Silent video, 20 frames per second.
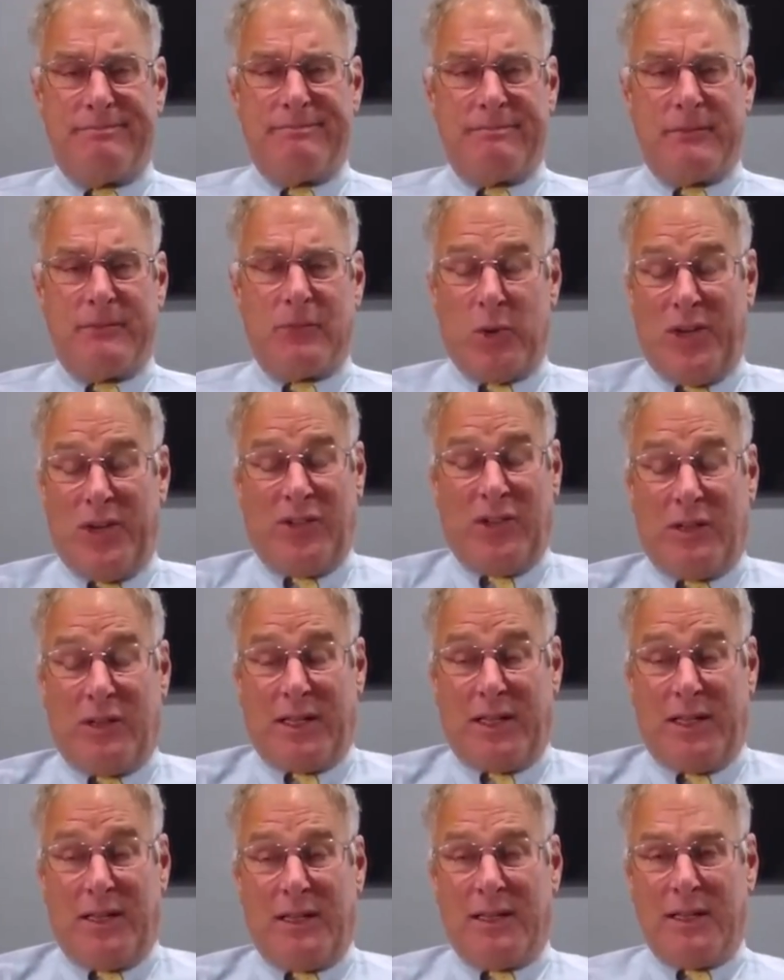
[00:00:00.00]

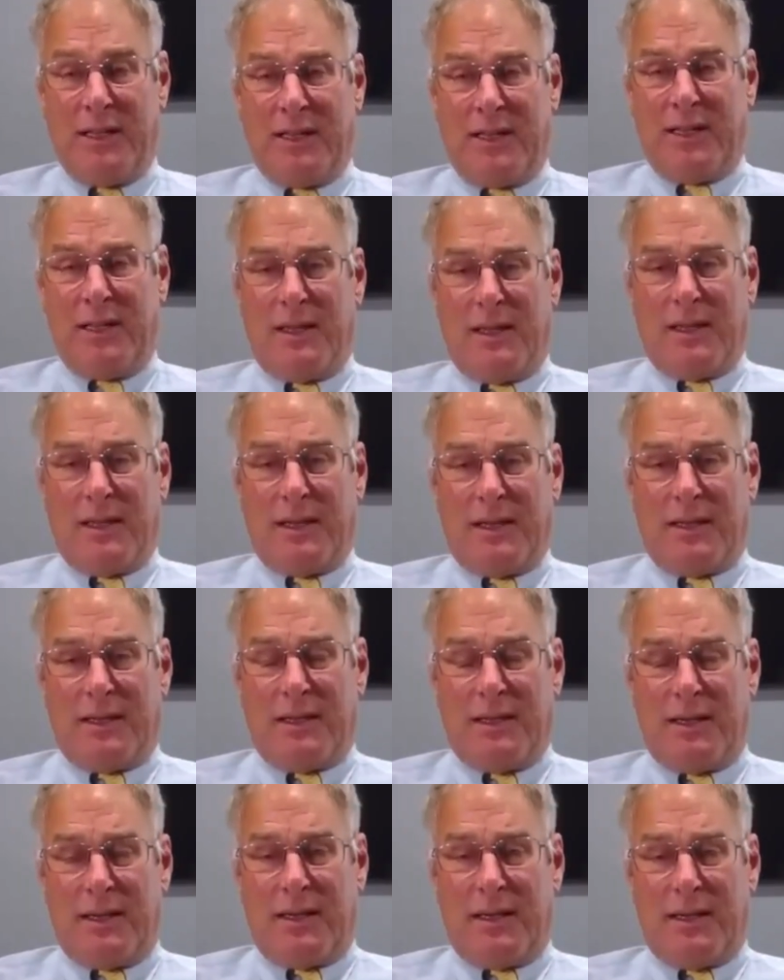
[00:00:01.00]
recently.
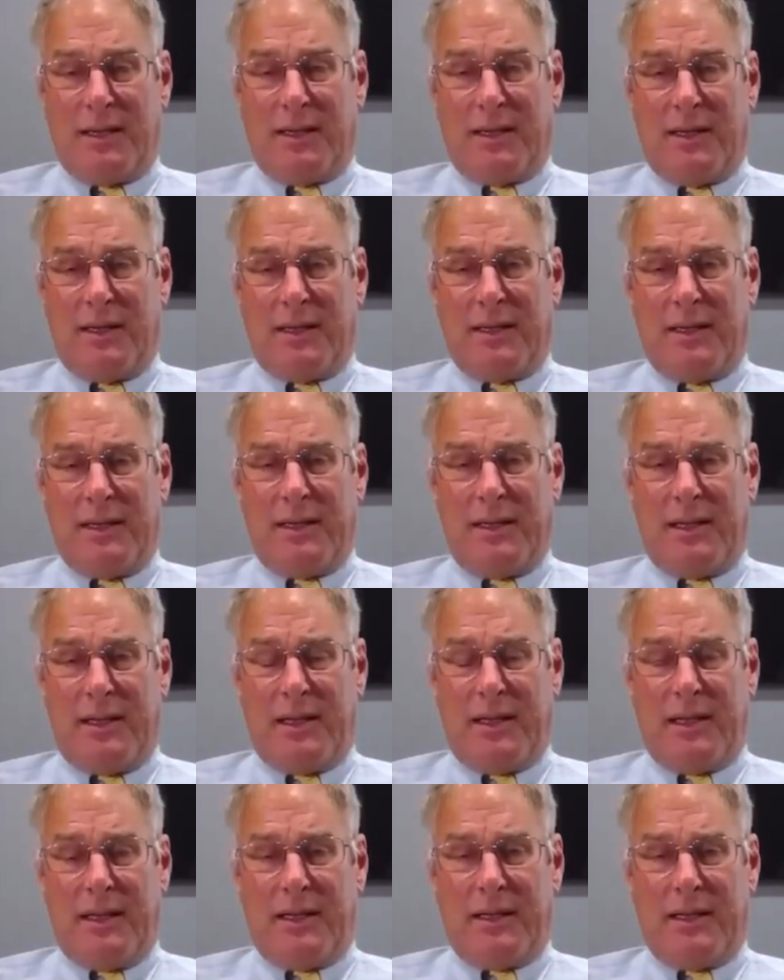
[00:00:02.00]

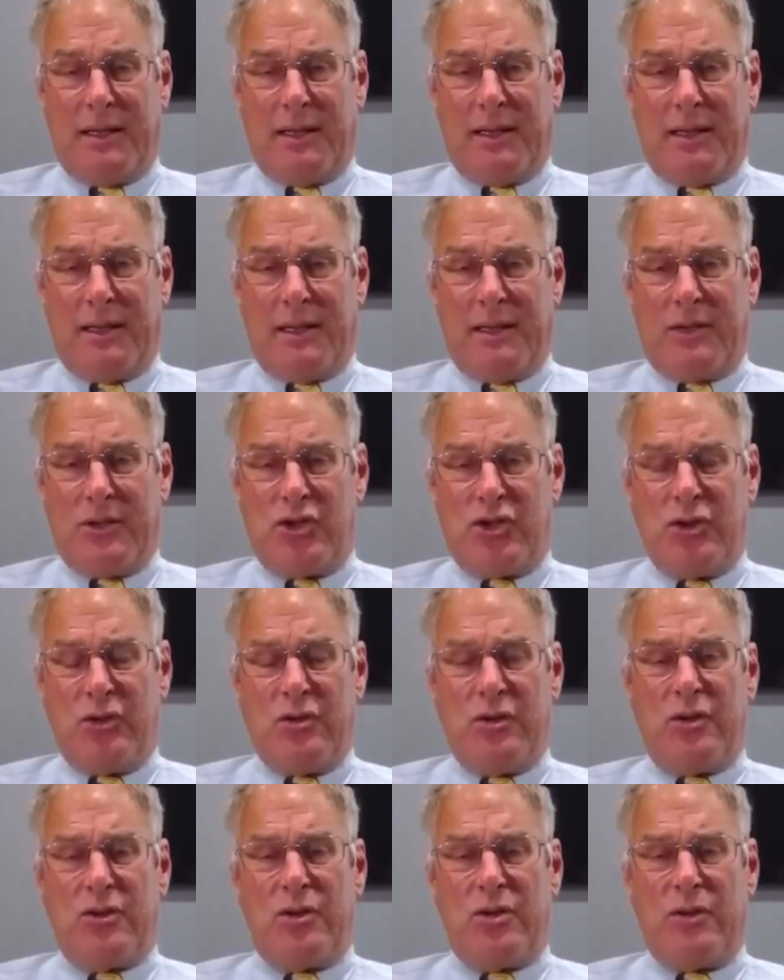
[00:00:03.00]
The
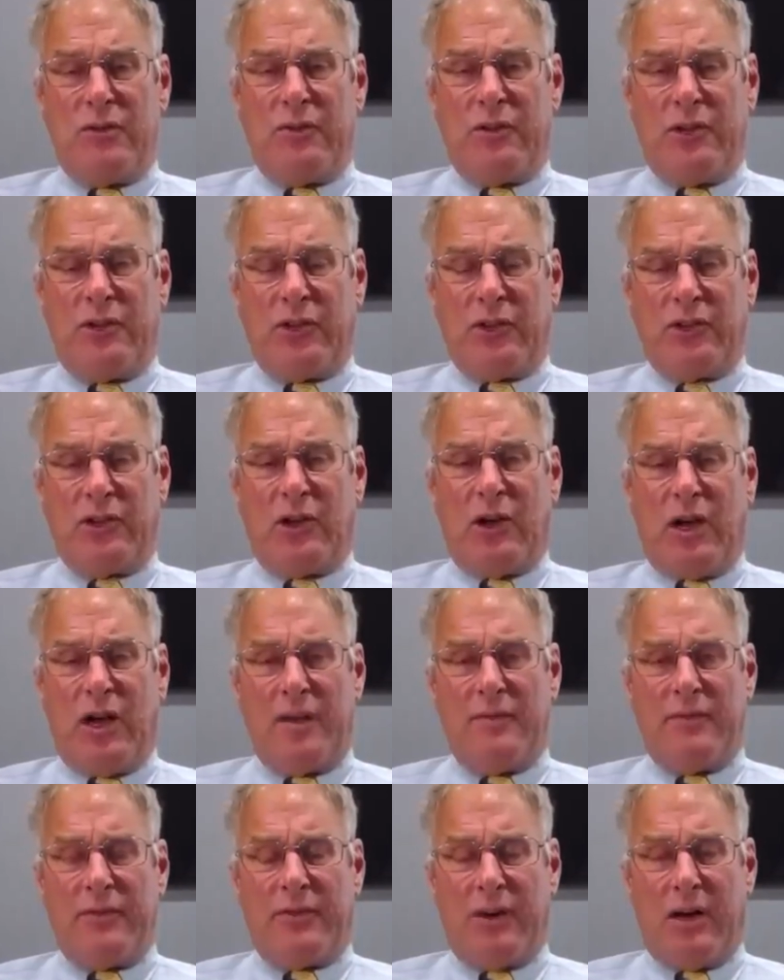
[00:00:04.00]
junior universe has
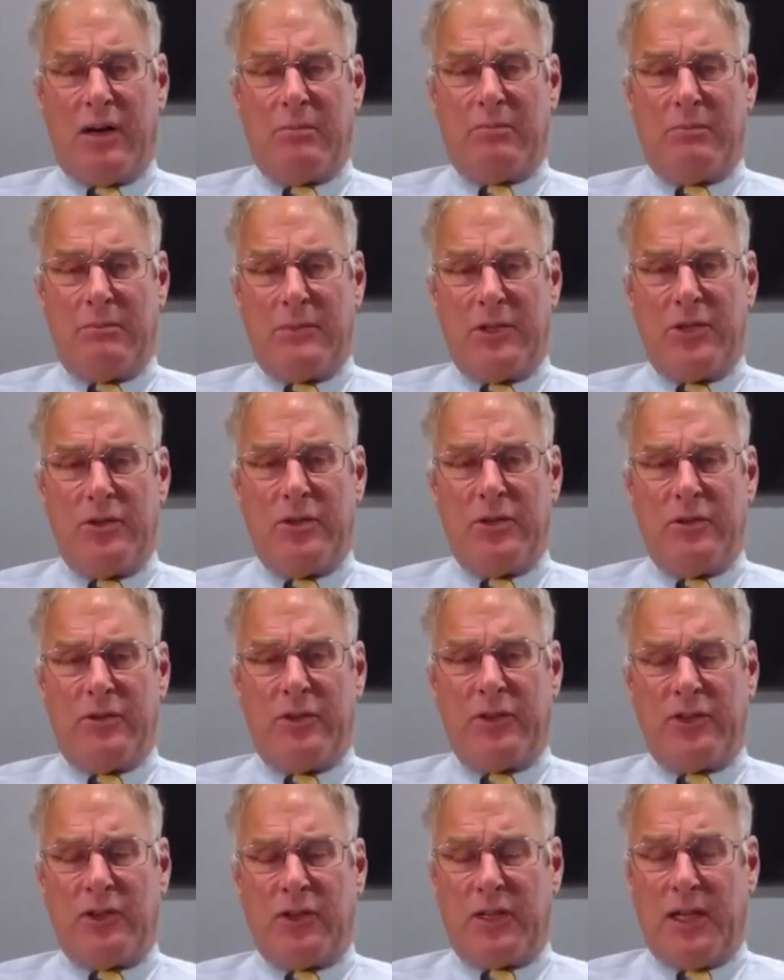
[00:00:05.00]
gone from
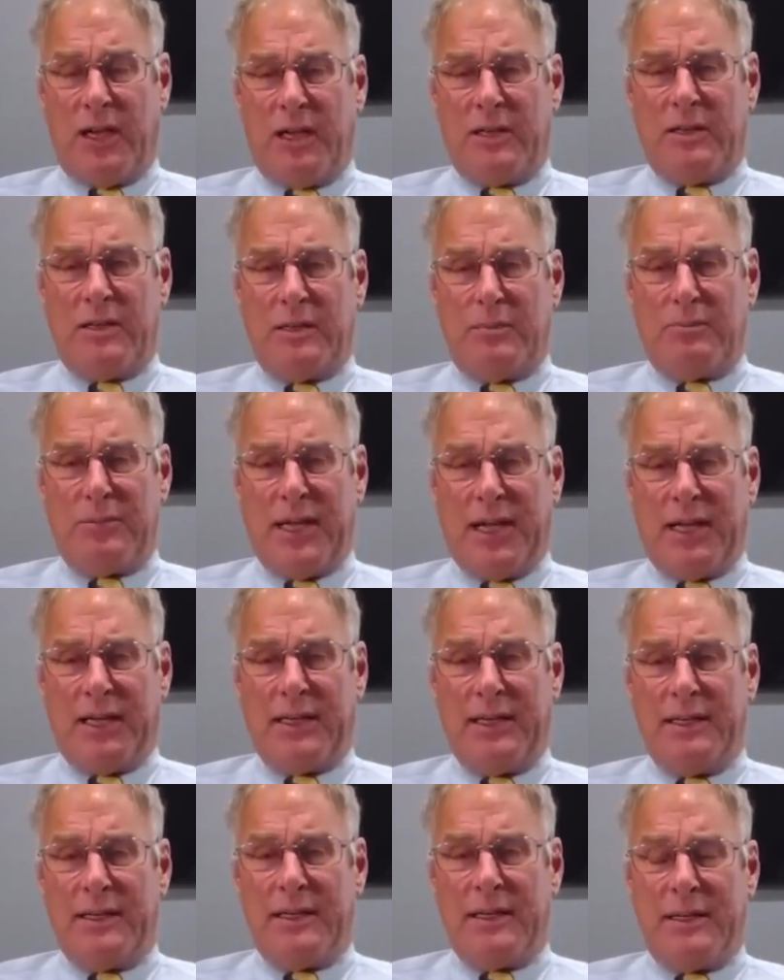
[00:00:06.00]
universally
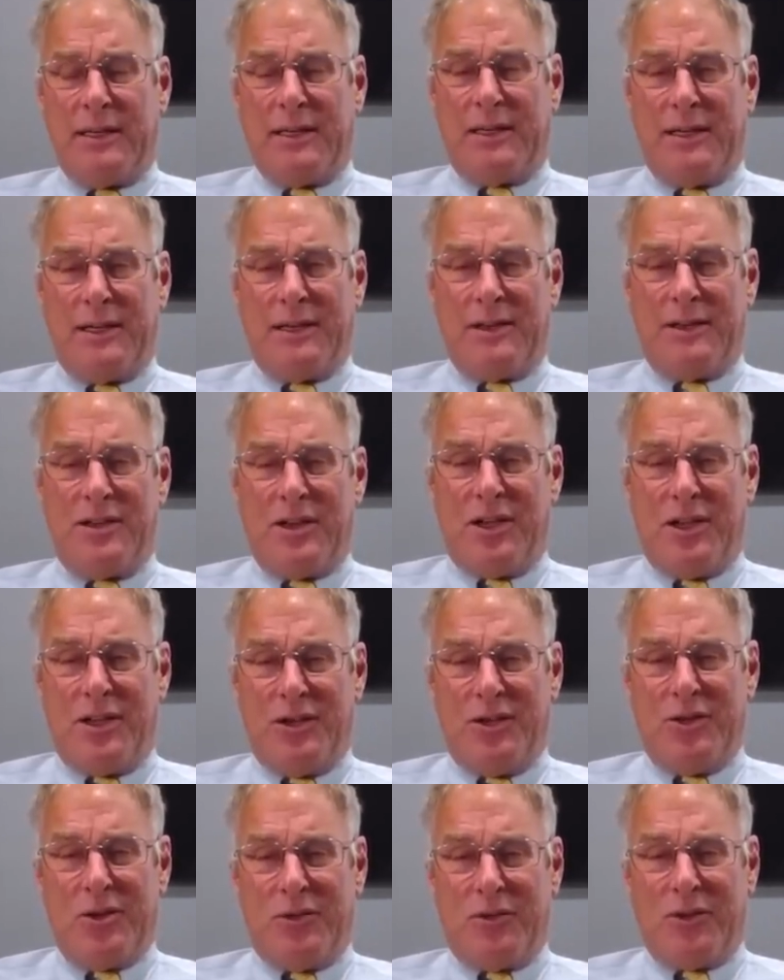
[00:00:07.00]
uncompelling
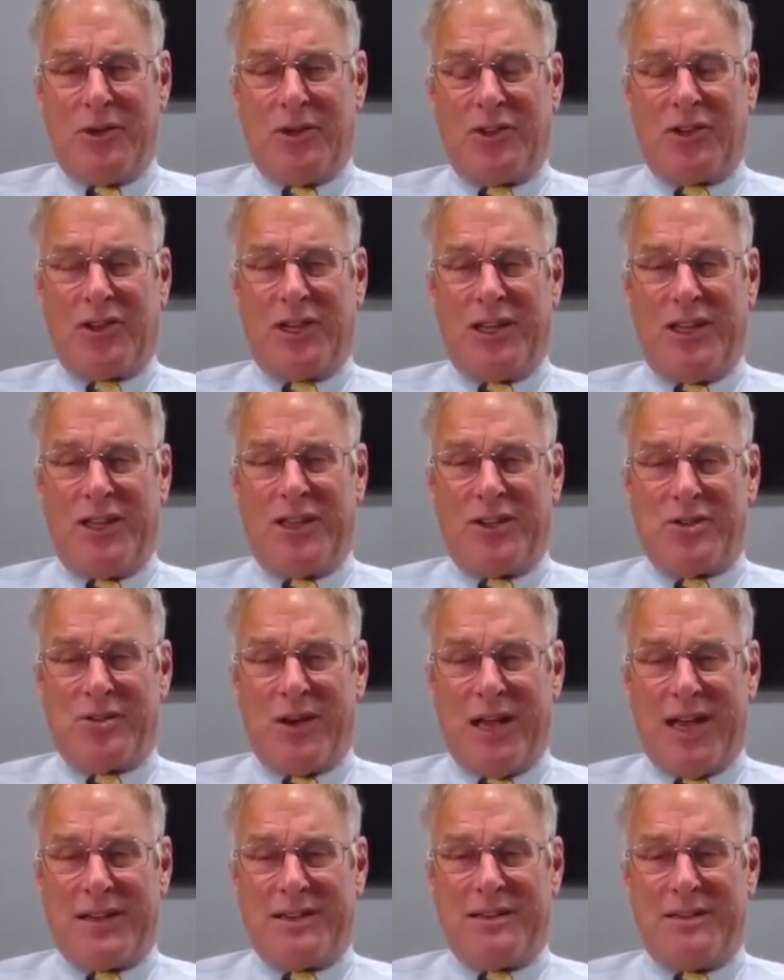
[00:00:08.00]
to universally
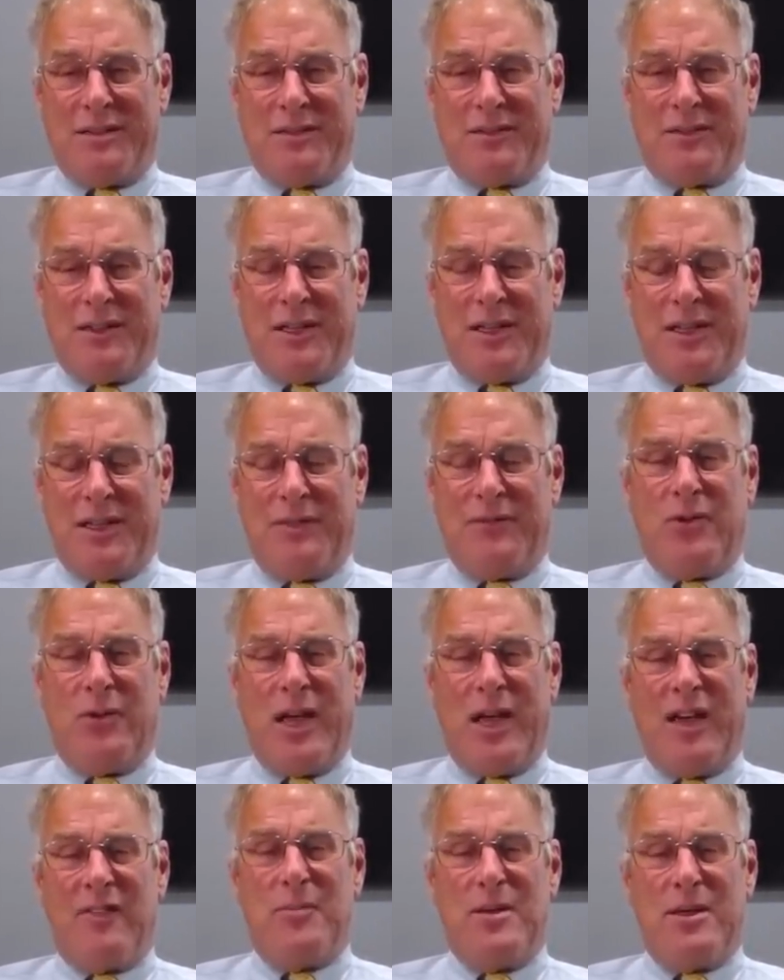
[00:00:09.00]
attractive. If you
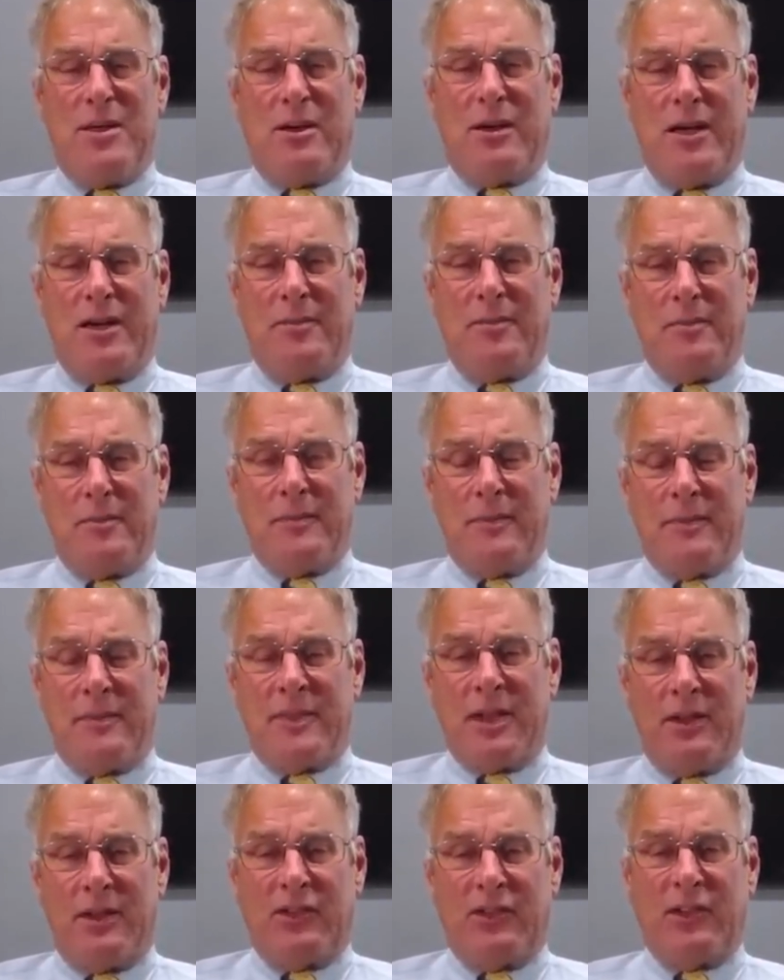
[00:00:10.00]
have me on
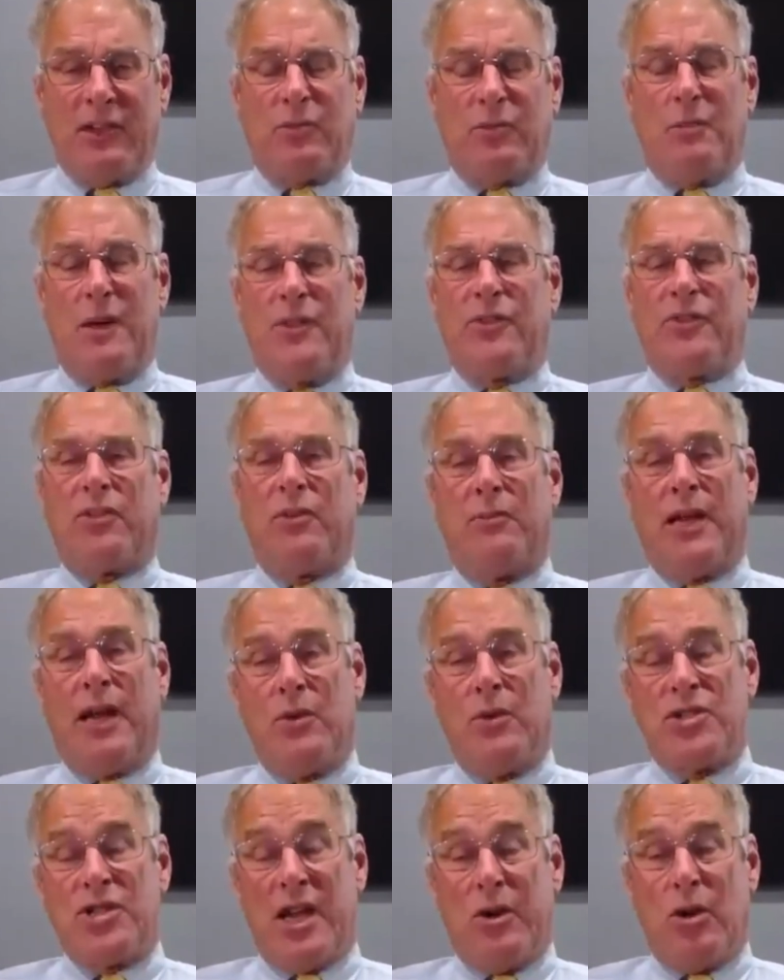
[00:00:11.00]
6 months from
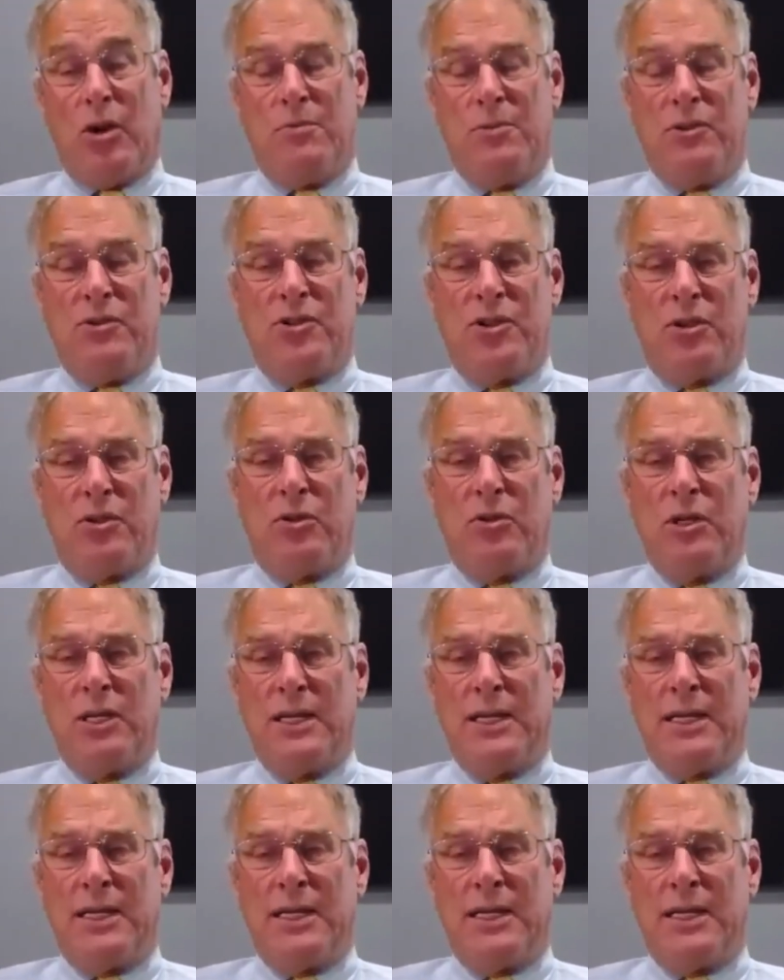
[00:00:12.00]
now, which I hope you do,